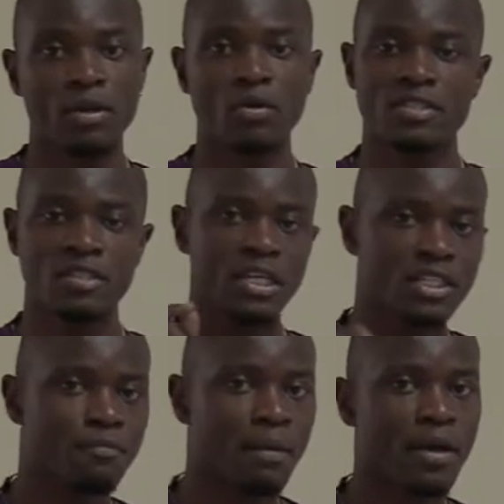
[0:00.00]
because
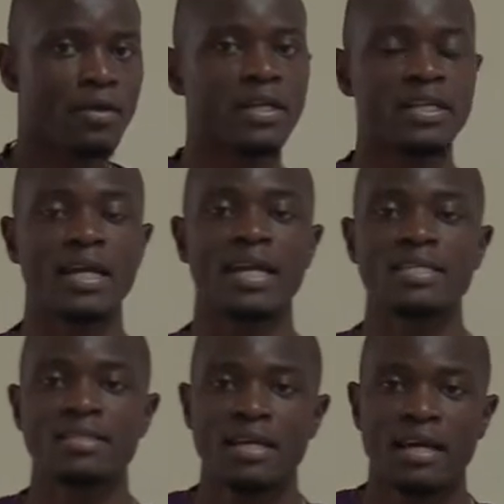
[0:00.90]
each member you'll
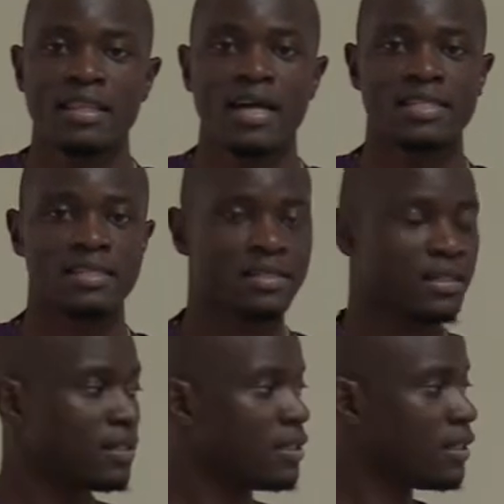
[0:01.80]
realize that
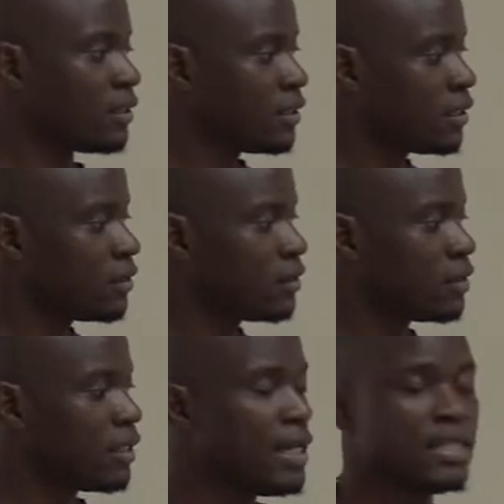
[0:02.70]

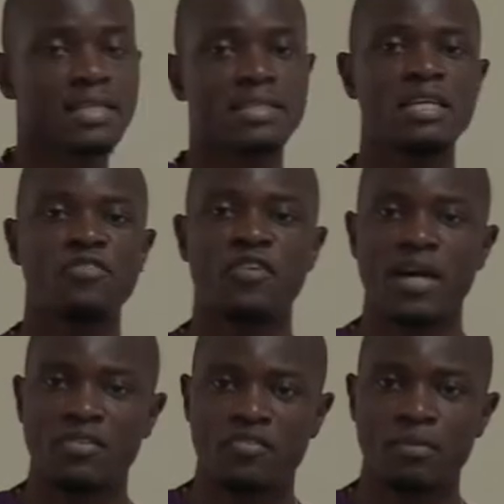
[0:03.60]
it has
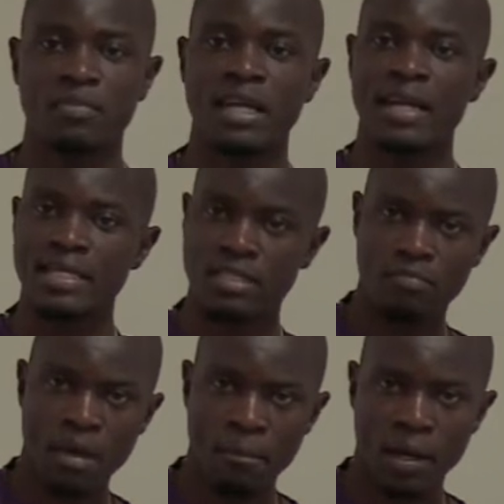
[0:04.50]
differed from the
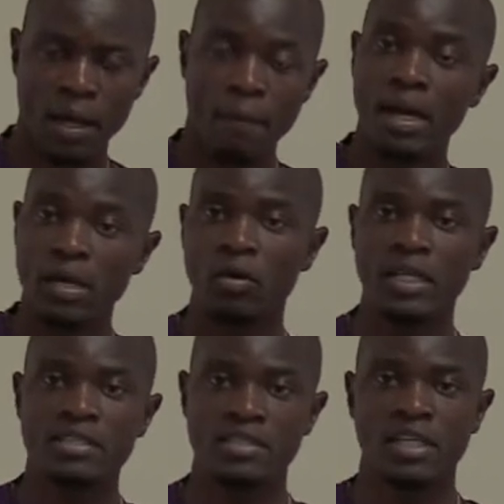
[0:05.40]
next member by
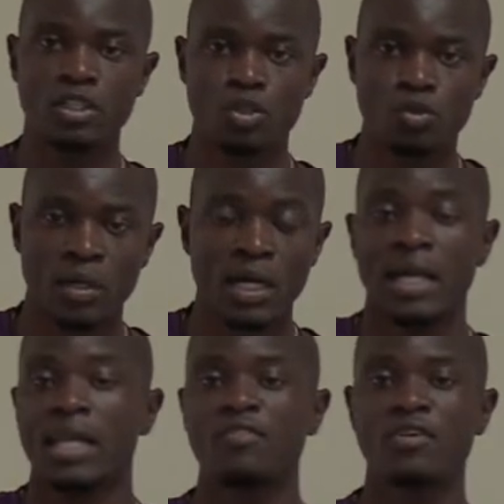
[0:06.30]
only CH2.
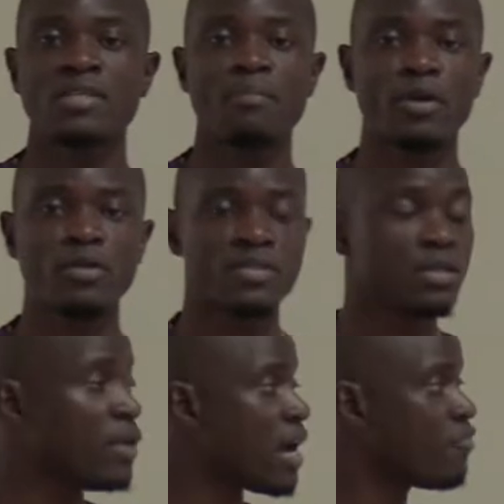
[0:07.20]
Like for example, you
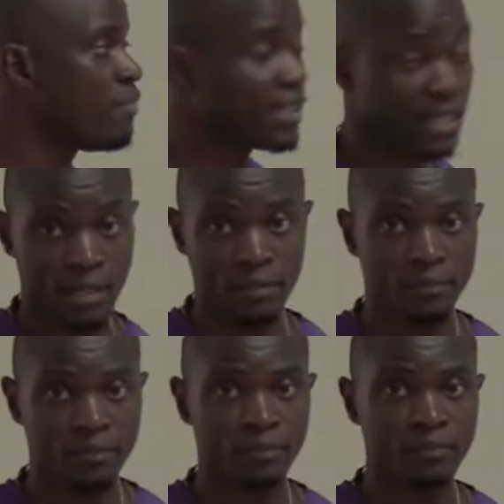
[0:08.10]
see we have methane.